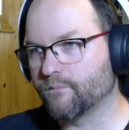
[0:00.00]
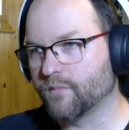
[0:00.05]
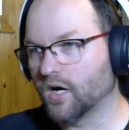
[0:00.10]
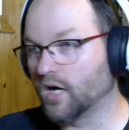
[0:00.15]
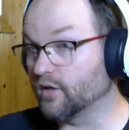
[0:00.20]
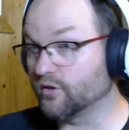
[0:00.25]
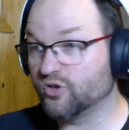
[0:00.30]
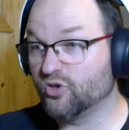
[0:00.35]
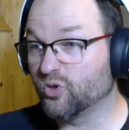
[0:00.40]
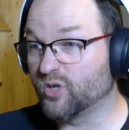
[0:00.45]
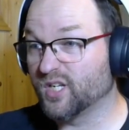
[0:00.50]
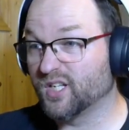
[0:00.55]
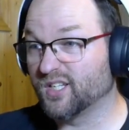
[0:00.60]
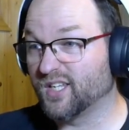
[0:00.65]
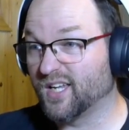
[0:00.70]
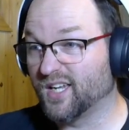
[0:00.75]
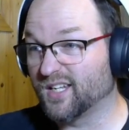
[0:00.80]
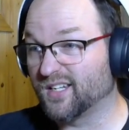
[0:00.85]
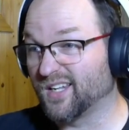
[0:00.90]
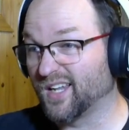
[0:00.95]
but you
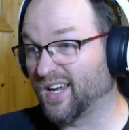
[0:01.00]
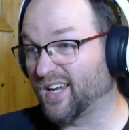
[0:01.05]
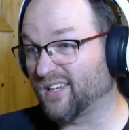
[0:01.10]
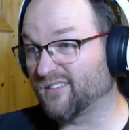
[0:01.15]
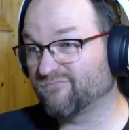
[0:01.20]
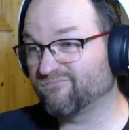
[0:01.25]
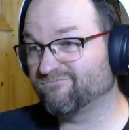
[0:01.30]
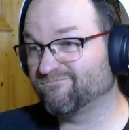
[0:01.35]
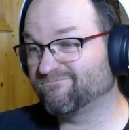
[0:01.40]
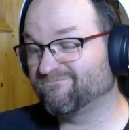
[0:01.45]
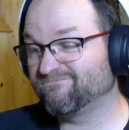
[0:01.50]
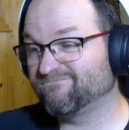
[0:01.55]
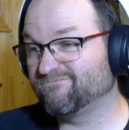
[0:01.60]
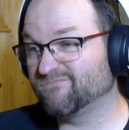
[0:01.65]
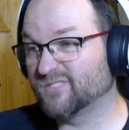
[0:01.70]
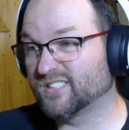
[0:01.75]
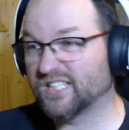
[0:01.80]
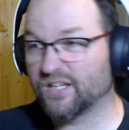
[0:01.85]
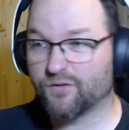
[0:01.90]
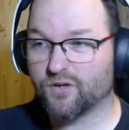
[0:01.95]
can get like
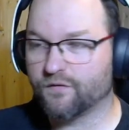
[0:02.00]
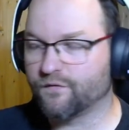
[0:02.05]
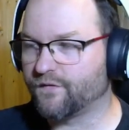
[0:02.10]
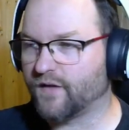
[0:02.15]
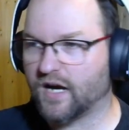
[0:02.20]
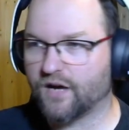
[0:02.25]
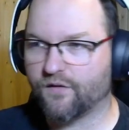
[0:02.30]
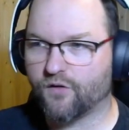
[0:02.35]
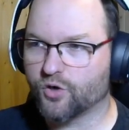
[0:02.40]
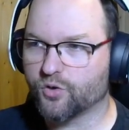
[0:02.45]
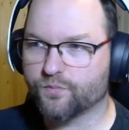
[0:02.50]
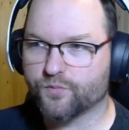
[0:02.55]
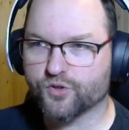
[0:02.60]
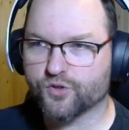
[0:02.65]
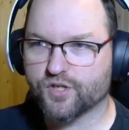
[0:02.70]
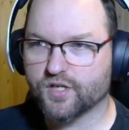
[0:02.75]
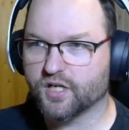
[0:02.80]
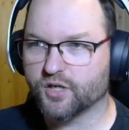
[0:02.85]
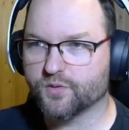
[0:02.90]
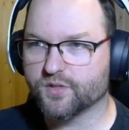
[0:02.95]

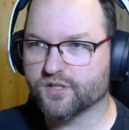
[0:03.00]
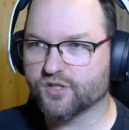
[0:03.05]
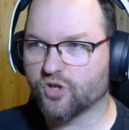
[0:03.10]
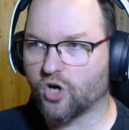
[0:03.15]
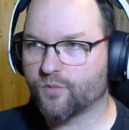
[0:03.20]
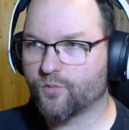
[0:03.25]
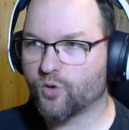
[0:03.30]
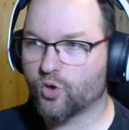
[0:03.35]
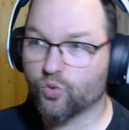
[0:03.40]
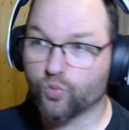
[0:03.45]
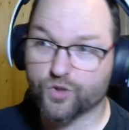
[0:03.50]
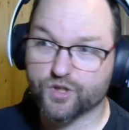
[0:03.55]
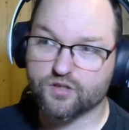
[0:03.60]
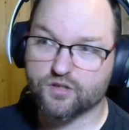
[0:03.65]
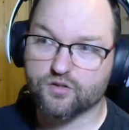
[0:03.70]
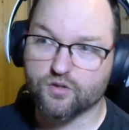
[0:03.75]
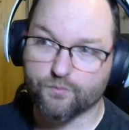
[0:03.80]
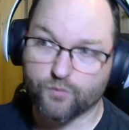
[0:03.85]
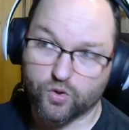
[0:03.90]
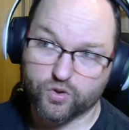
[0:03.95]
75-100% increased armor
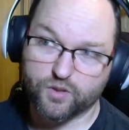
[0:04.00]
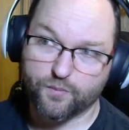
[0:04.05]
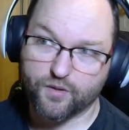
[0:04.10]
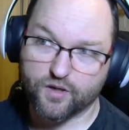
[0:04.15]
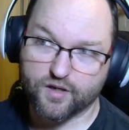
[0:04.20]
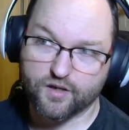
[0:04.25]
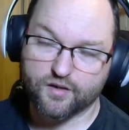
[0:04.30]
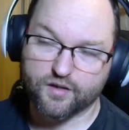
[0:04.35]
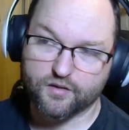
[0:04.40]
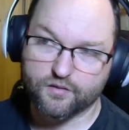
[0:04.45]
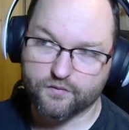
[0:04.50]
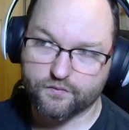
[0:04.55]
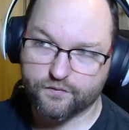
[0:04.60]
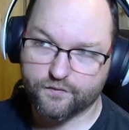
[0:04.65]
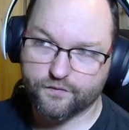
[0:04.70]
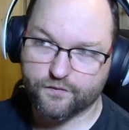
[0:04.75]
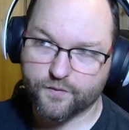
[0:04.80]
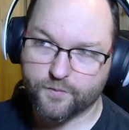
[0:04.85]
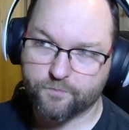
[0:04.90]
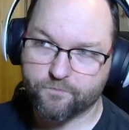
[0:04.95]
with the multiplicative
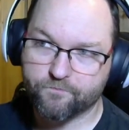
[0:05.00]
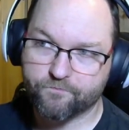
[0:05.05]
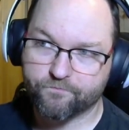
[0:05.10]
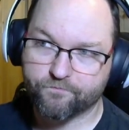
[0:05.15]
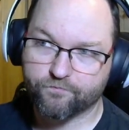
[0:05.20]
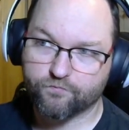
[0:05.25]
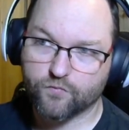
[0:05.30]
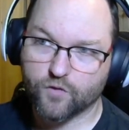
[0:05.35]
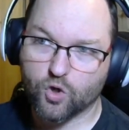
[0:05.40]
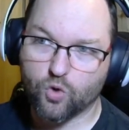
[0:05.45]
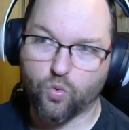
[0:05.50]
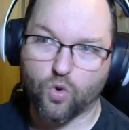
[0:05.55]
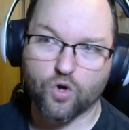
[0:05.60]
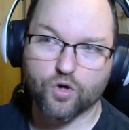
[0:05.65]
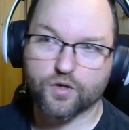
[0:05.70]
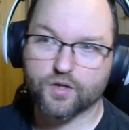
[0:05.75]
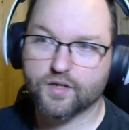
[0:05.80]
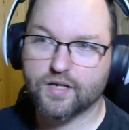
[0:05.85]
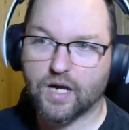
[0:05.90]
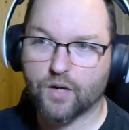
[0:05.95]

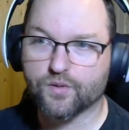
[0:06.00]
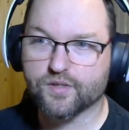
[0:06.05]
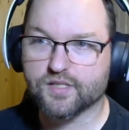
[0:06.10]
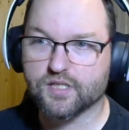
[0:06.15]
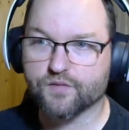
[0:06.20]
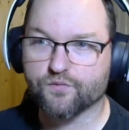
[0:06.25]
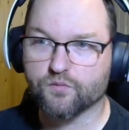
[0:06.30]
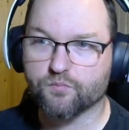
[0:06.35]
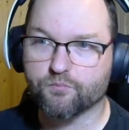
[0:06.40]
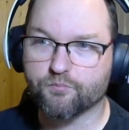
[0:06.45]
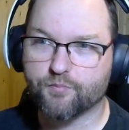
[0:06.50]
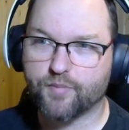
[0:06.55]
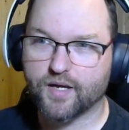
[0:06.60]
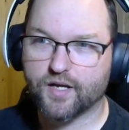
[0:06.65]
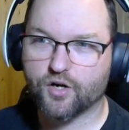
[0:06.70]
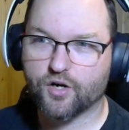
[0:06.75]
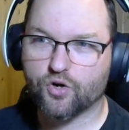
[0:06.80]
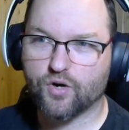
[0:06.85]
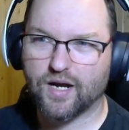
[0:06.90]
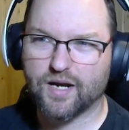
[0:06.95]
quality. Now it's even
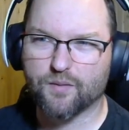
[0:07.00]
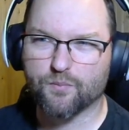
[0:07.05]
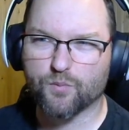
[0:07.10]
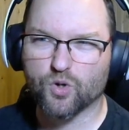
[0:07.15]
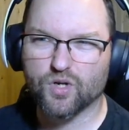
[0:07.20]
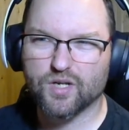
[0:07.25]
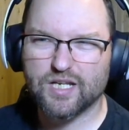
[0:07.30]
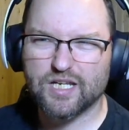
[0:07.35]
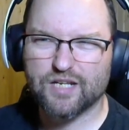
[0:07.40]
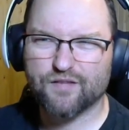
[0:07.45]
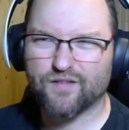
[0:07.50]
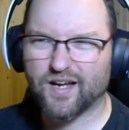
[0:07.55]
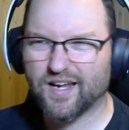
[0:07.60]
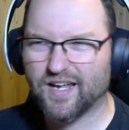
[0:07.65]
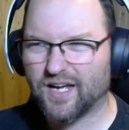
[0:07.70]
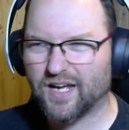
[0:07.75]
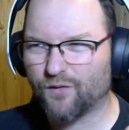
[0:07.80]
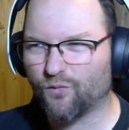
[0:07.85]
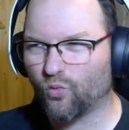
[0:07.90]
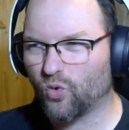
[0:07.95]
better. I believe I
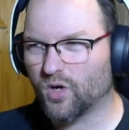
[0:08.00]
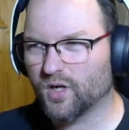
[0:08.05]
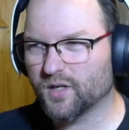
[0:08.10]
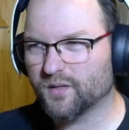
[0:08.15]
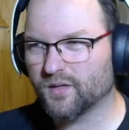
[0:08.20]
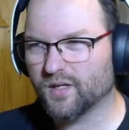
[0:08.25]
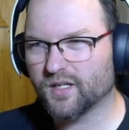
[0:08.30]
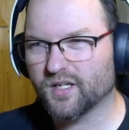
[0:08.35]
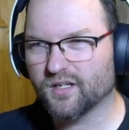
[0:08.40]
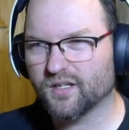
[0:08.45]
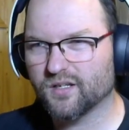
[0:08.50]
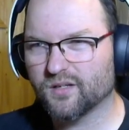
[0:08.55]
have one